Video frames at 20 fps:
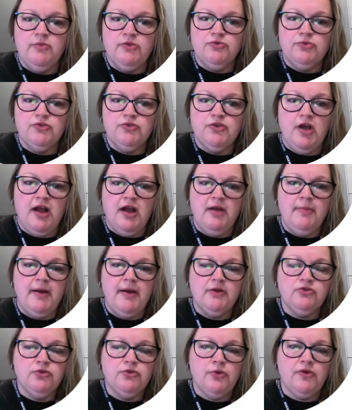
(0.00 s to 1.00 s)
which we'll talk
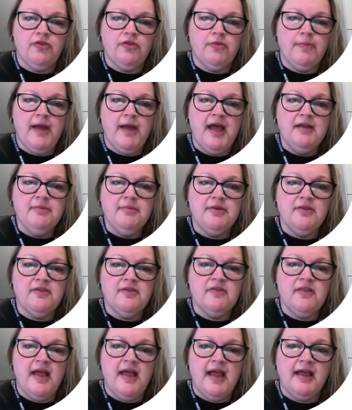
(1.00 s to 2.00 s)
about towards the bottom of the
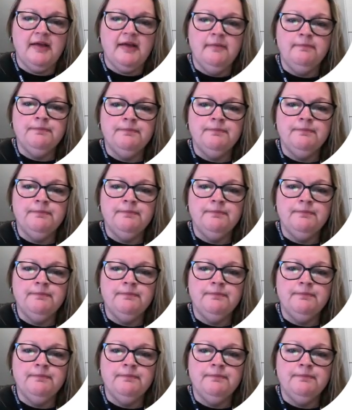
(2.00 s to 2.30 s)
slide,